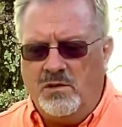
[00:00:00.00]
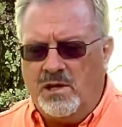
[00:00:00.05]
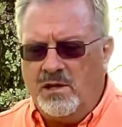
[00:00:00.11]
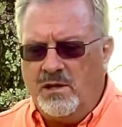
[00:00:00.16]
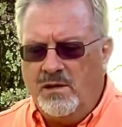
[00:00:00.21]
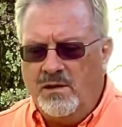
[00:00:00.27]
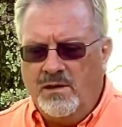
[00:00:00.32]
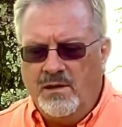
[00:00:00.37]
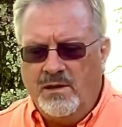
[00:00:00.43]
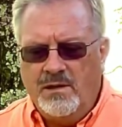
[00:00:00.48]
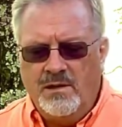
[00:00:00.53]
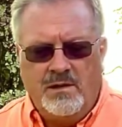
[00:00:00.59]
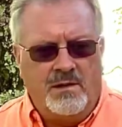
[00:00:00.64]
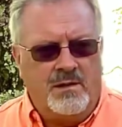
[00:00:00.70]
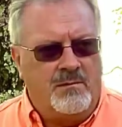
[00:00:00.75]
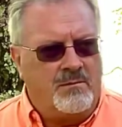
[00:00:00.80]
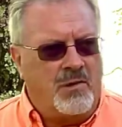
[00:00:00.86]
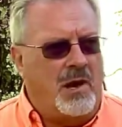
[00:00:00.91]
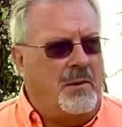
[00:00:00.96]
And
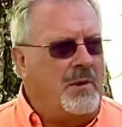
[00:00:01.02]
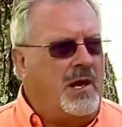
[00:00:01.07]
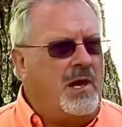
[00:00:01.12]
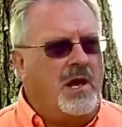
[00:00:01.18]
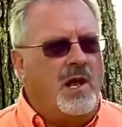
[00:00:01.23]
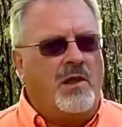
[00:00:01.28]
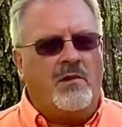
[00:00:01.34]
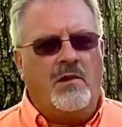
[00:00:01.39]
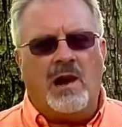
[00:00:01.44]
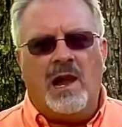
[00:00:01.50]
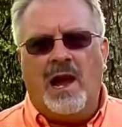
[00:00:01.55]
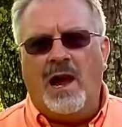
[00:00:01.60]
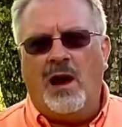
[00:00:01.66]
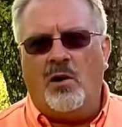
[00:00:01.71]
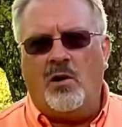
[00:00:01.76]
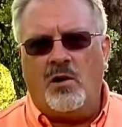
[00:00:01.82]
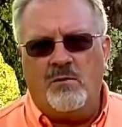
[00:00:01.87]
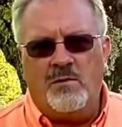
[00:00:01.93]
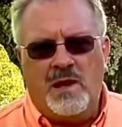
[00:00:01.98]
probably another
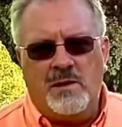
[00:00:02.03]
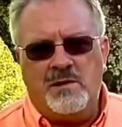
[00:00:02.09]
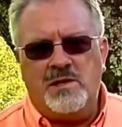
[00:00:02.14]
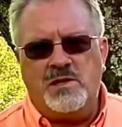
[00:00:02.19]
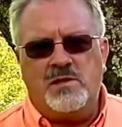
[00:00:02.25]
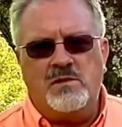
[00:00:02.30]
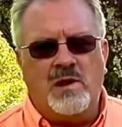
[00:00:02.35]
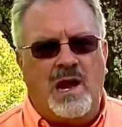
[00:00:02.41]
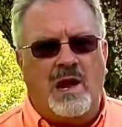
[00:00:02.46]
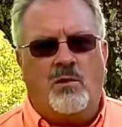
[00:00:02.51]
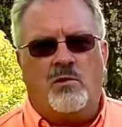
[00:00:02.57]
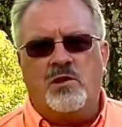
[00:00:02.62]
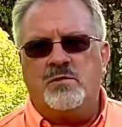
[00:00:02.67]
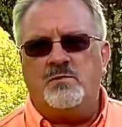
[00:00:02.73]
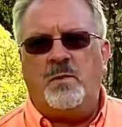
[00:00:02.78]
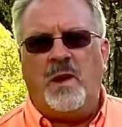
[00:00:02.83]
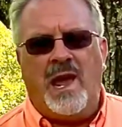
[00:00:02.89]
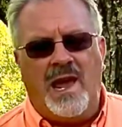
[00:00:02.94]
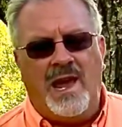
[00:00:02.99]
hour, maybe two hours
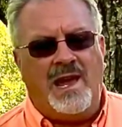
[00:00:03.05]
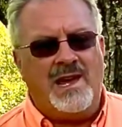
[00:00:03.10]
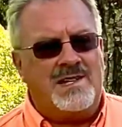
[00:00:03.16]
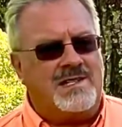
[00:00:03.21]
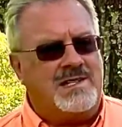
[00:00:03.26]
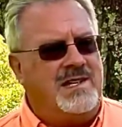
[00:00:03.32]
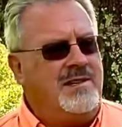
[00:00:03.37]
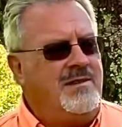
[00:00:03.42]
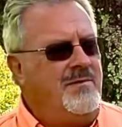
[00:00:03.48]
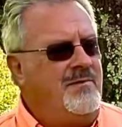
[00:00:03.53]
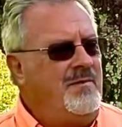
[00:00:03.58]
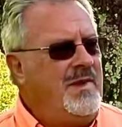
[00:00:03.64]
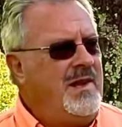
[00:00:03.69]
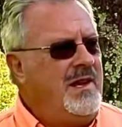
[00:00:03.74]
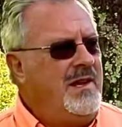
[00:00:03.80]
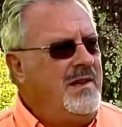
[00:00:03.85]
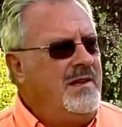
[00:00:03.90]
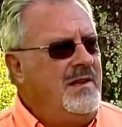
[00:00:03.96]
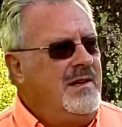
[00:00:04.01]
passed. And
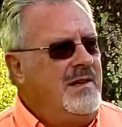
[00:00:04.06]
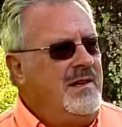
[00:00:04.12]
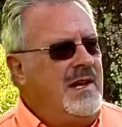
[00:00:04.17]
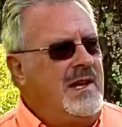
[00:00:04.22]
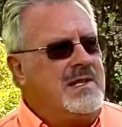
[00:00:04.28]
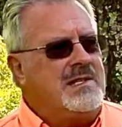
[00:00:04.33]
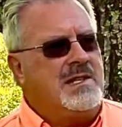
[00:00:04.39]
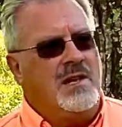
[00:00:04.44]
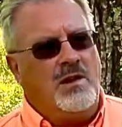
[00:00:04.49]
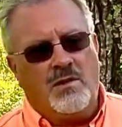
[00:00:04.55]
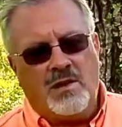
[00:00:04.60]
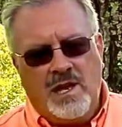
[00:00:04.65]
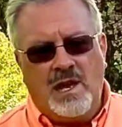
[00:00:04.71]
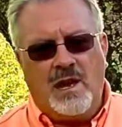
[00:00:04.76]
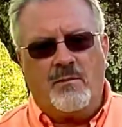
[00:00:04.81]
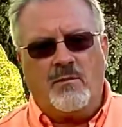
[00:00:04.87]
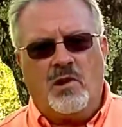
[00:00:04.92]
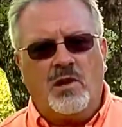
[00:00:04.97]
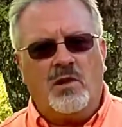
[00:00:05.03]
I said, okay,
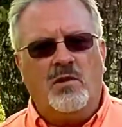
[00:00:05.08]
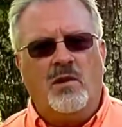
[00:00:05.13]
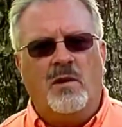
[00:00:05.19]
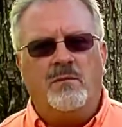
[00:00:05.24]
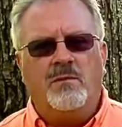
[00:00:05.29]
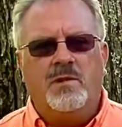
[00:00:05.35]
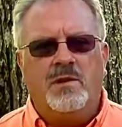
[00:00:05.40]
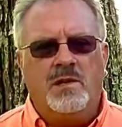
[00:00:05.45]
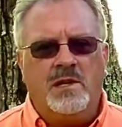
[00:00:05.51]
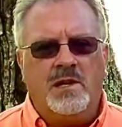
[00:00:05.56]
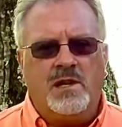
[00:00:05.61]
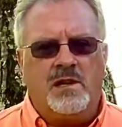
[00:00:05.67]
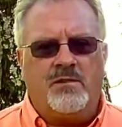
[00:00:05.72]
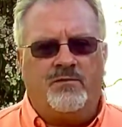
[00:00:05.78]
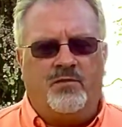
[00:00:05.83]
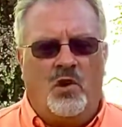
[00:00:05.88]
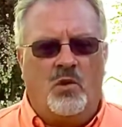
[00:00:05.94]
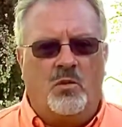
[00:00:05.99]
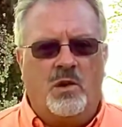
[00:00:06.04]
I'm going to go up and get the
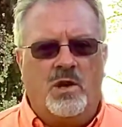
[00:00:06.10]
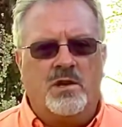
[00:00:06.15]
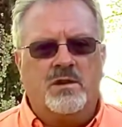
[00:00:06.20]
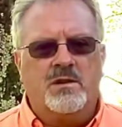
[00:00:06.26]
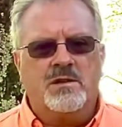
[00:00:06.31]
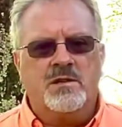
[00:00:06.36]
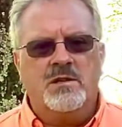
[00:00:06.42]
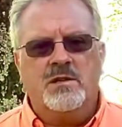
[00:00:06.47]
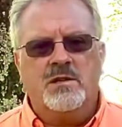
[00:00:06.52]
four wheeler.